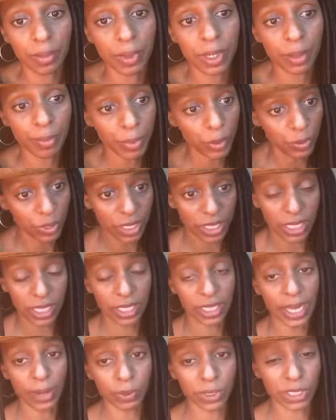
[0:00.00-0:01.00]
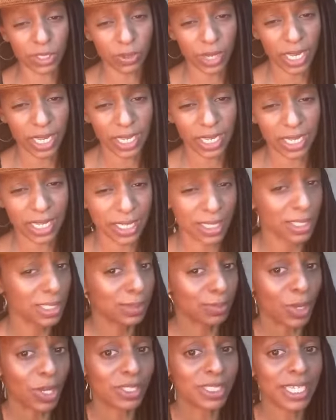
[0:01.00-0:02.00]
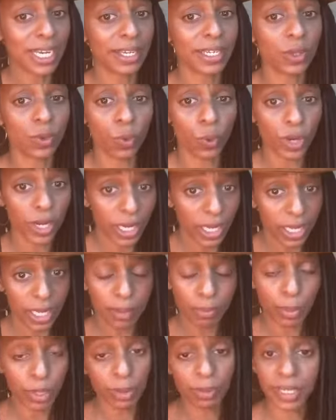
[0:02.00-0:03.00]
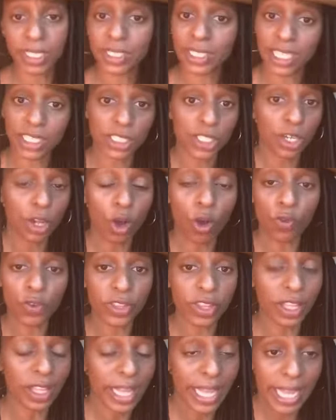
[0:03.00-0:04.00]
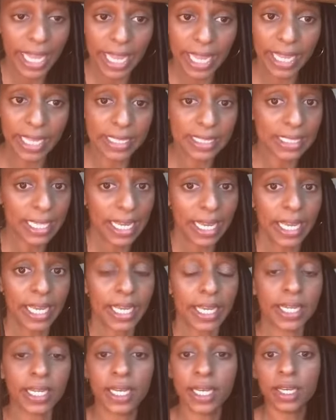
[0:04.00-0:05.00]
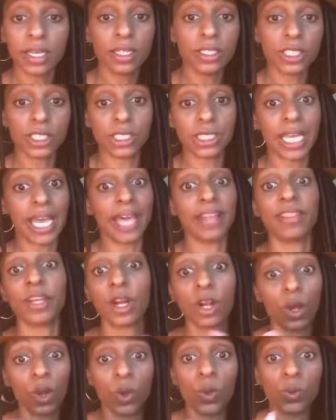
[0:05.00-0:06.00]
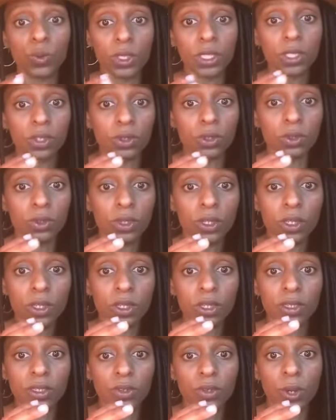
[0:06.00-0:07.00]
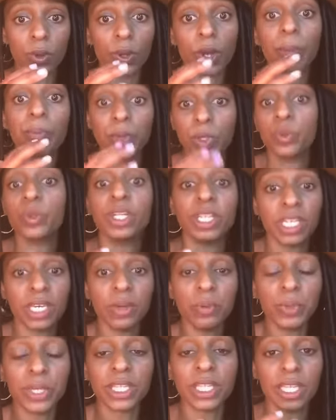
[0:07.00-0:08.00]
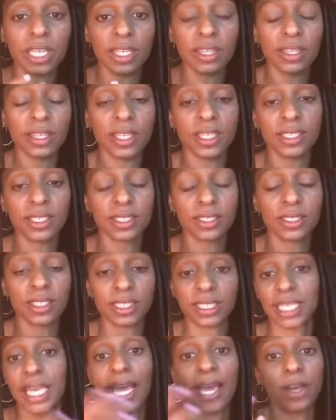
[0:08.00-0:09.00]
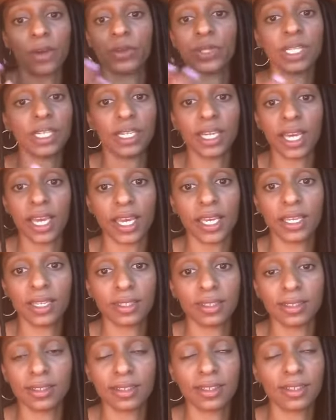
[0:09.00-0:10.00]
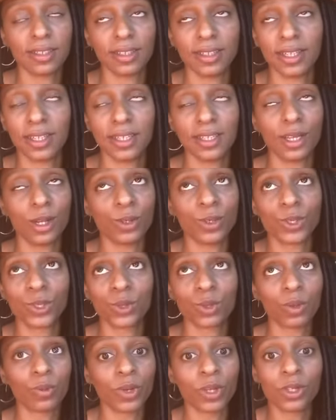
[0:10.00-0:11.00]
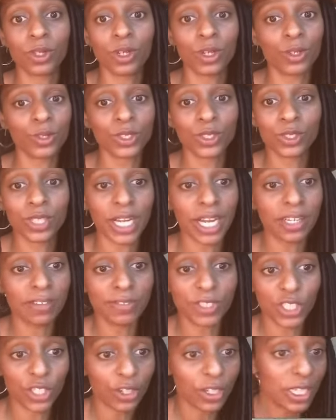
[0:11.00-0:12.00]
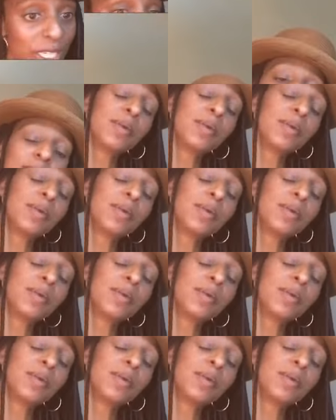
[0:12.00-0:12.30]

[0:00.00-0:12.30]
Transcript: community that was located in a small town in Oregon. Pretty much they took over the land and just had their own little, you know, community within this county, and it goes through a roller coaster kind of journey.